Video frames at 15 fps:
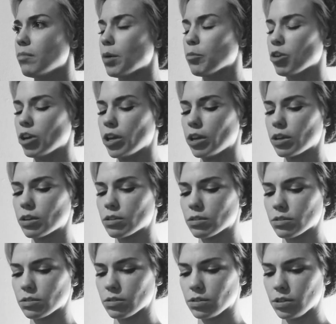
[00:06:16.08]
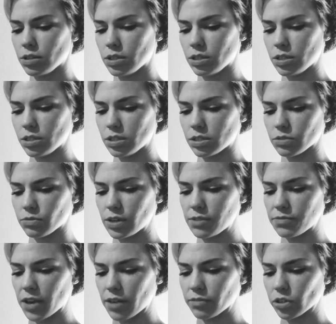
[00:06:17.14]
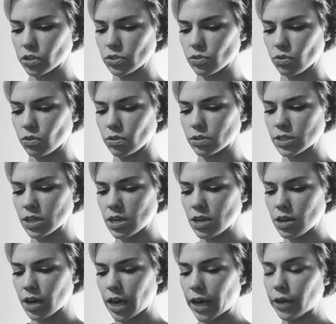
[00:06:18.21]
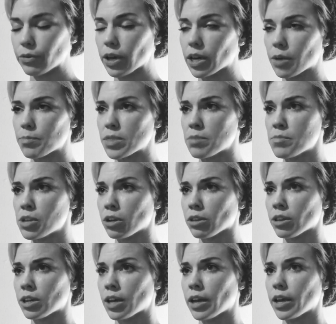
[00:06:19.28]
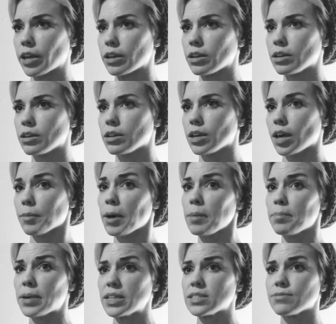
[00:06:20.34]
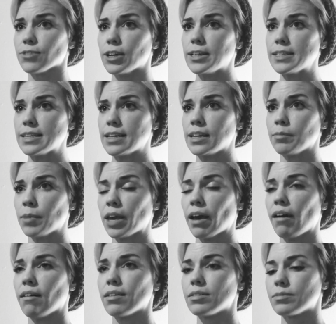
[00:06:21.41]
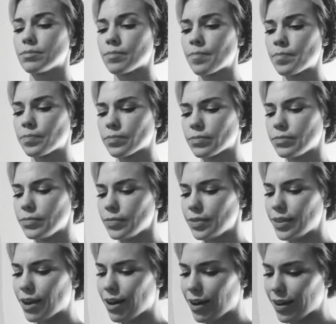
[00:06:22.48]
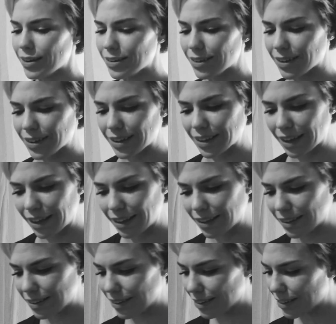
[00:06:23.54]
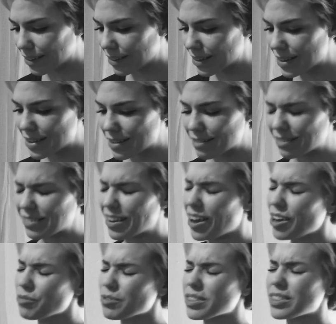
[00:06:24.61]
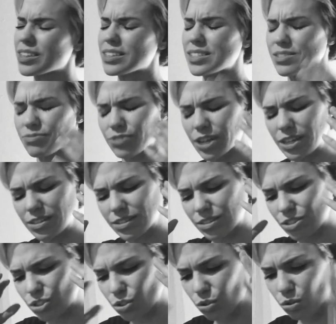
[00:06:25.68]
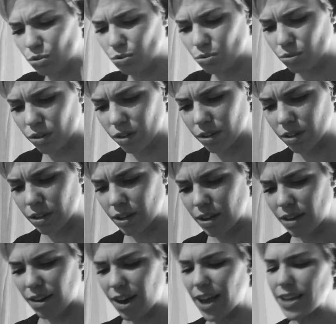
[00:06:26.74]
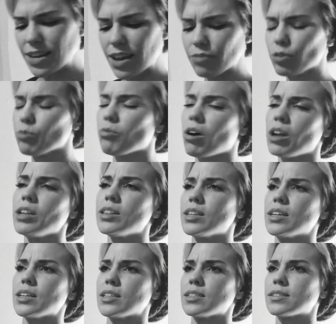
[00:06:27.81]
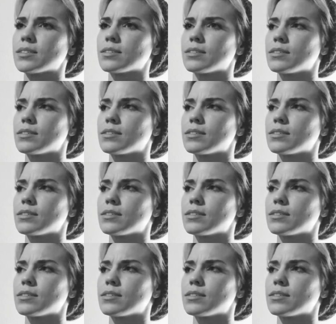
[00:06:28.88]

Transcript: Memory. 25 years old. I wake up in the middle of the night, and my best friend is eating me out. Not again. Not with this friend, too. I never wanted this.